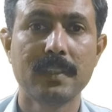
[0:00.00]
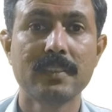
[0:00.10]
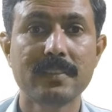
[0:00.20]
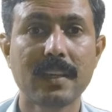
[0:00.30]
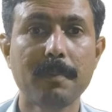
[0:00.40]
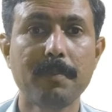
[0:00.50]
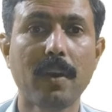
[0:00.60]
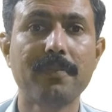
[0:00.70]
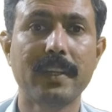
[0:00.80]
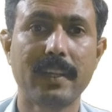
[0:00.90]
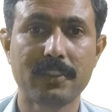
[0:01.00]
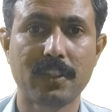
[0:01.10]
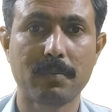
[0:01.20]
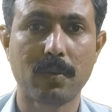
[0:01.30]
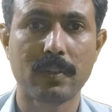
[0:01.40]
Slip of
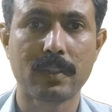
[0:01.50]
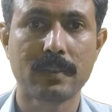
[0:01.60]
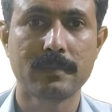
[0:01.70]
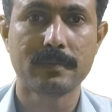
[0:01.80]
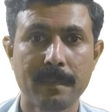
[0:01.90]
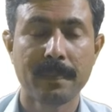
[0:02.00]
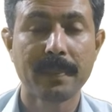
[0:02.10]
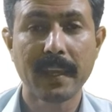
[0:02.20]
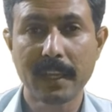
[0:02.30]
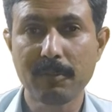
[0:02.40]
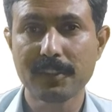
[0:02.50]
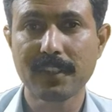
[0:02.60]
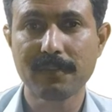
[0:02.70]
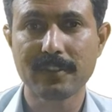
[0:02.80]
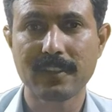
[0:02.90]
induction motor. The
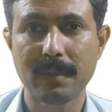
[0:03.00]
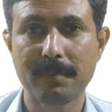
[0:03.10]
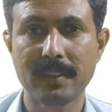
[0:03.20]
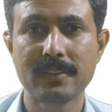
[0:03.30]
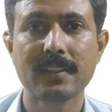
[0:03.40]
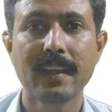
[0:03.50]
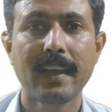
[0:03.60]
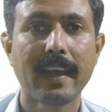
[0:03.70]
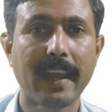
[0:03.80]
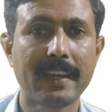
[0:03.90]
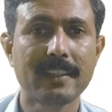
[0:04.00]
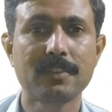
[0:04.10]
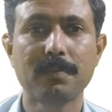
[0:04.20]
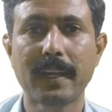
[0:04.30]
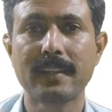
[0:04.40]
equation for slip is N
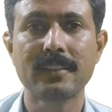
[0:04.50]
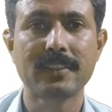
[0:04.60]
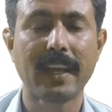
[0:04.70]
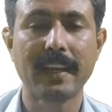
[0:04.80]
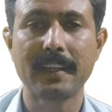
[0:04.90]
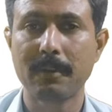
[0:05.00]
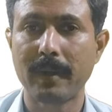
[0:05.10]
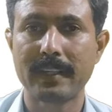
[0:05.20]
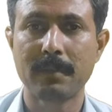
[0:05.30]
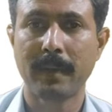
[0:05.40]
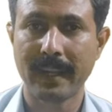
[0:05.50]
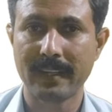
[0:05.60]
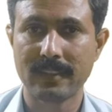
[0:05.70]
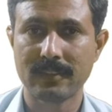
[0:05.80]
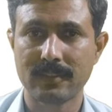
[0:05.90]
S minus N divided by N
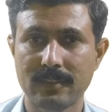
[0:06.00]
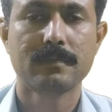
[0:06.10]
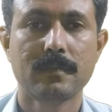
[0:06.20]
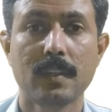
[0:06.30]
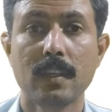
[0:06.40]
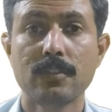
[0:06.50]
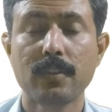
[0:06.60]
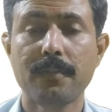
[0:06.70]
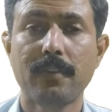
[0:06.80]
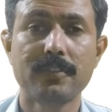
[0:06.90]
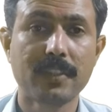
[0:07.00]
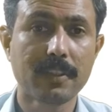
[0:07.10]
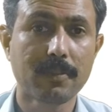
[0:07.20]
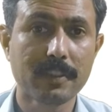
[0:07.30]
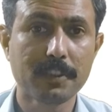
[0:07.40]
S. So if our
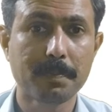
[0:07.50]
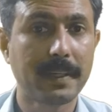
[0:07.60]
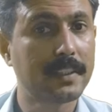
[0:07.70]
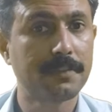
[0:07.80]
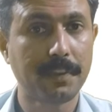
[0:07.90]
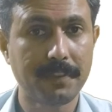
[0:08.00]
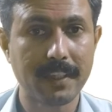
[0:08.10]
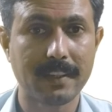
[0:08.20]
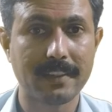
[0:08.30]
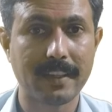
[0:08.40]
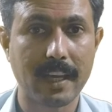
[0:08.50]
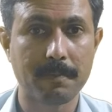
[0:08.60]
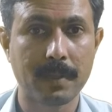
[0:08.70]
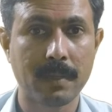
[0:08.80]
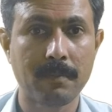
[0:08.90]
synchronous speed is fifteen hundred R
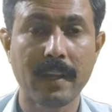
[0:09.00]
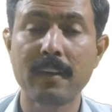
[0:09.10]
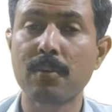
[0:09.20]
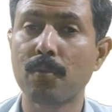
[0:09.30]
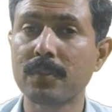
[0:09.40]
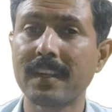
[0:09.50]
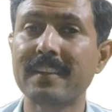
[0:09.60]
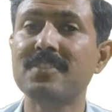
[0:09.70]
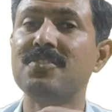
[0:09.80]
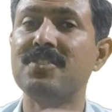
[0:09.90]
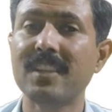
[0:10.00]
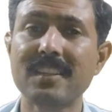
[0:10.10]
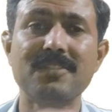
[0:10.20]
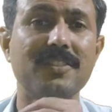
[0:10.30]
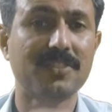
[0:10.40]
P M and rotor is
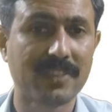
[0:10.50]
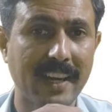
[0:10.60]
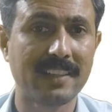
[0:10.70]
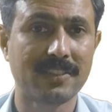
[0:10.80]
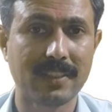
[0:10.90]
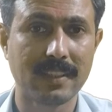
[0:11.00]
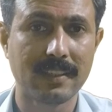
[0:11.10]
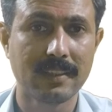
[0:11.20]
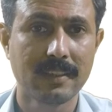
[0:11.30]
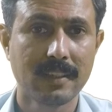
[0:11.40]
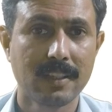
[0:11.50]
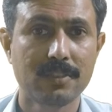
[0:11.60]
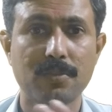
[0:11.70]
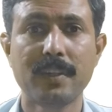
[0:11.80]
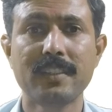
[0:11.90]
just standstill,
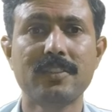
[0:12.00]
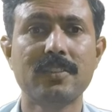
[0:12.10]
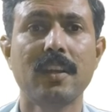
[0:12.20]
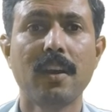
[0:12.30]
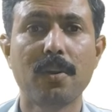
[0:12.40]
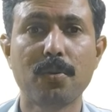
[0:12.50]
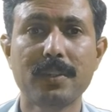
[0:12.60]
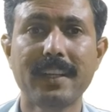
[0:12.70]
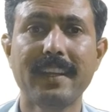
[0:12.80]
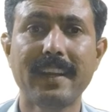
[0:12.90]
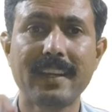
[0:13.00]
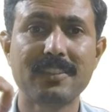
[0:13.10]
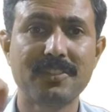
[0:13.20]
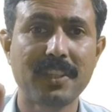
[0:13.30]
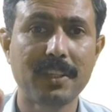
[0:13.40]
so it's rotating at
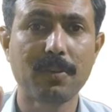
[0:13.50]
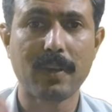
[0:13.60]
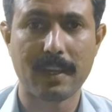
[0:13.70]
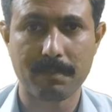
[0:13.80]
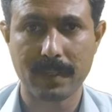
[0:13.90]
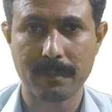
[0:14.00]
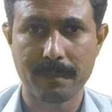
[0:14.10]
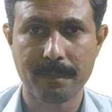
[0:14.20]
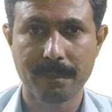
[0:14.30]
zero R P M.